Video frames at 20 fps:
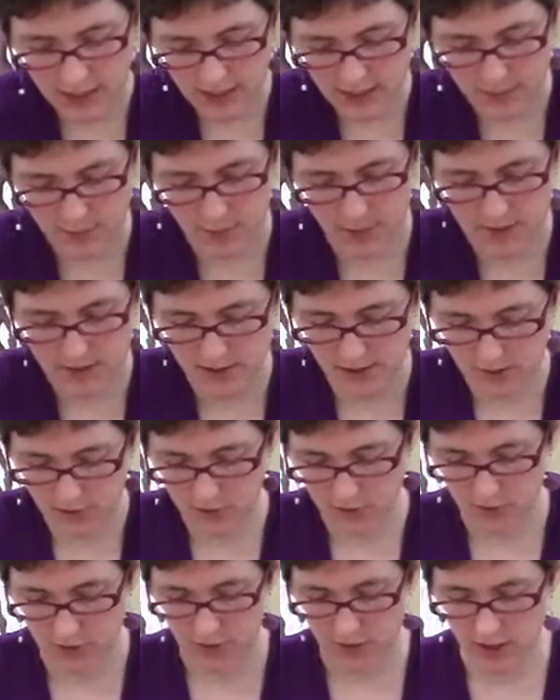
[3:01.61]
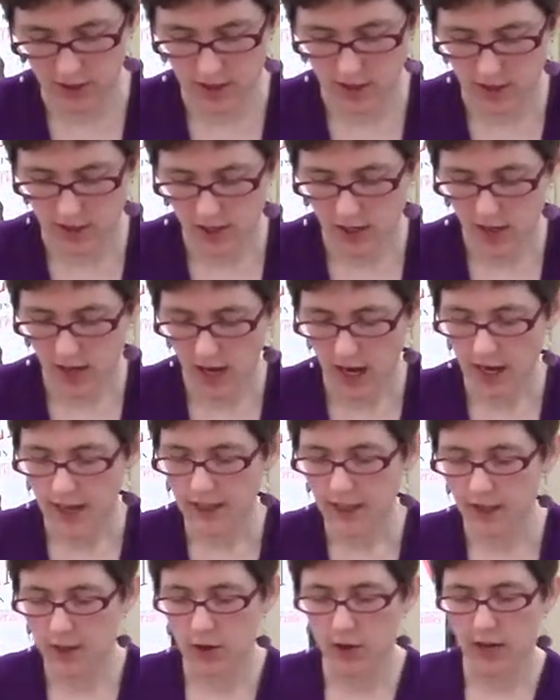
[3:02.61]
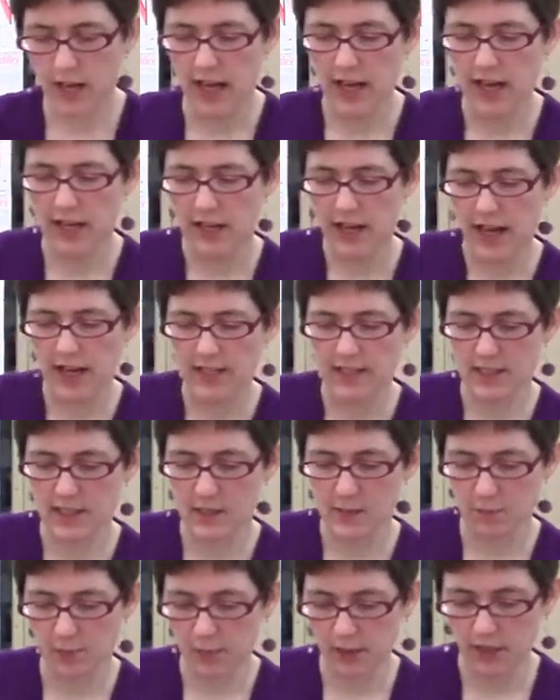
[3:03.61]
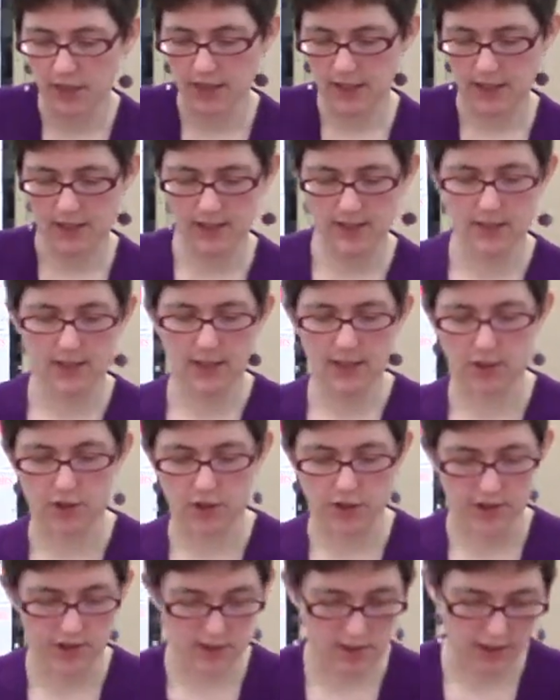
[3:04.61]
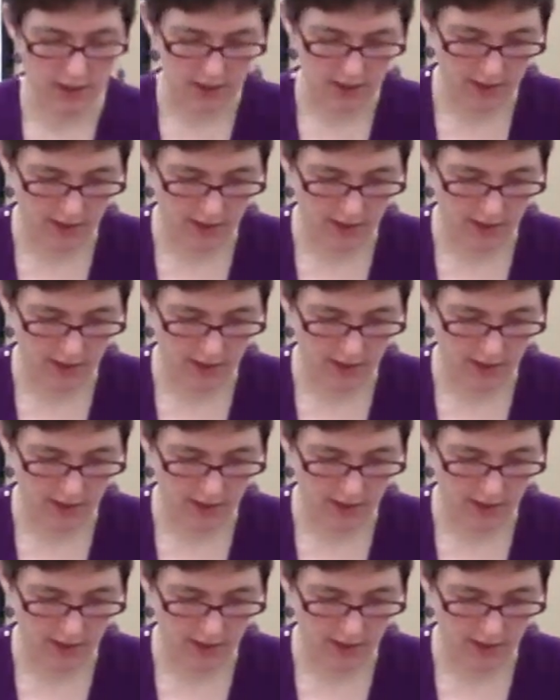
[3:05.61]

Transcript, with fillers: this piece extruded, I could go ahead and split these sections like